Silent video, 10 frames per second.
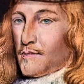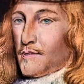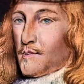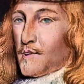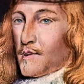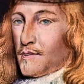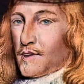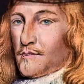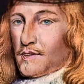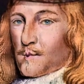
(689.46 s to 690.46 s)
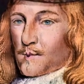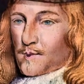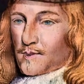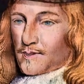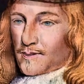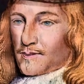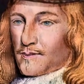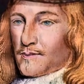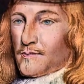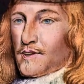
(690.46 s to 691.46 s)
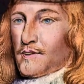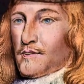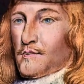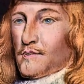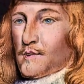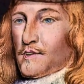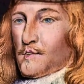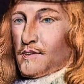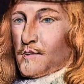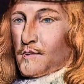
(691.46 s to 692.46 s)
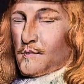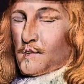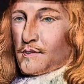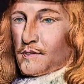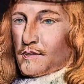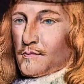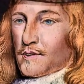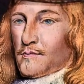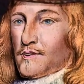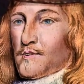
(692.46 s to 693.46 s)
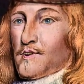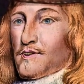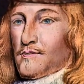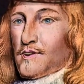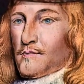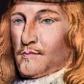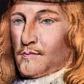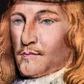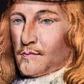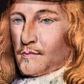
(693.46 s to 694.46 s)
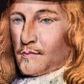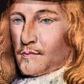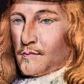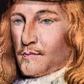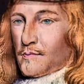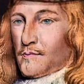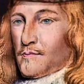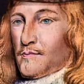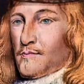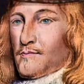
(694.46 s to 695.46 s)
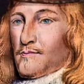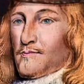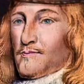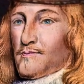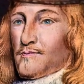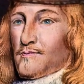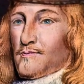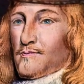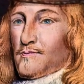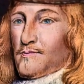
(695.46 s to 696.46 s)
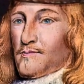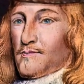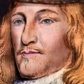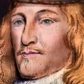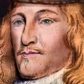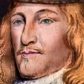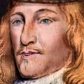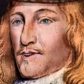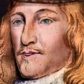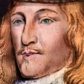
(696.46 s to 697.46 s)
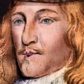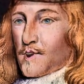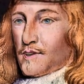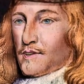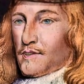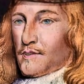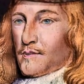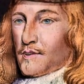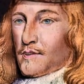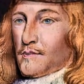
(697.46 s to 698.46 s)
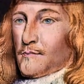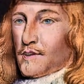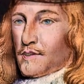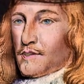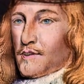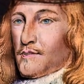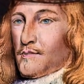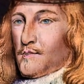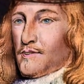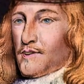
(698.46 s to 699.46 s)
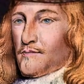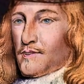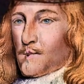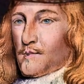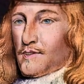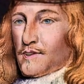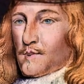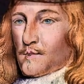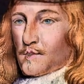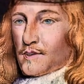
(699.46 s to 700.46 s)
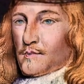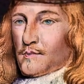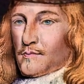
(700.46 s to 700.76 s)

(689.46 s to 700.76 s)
The court hath heard you, and you are to be disposed of as they have commanded. I desire a word to be heard a little. Make an yes, and command silence while the sentence is read.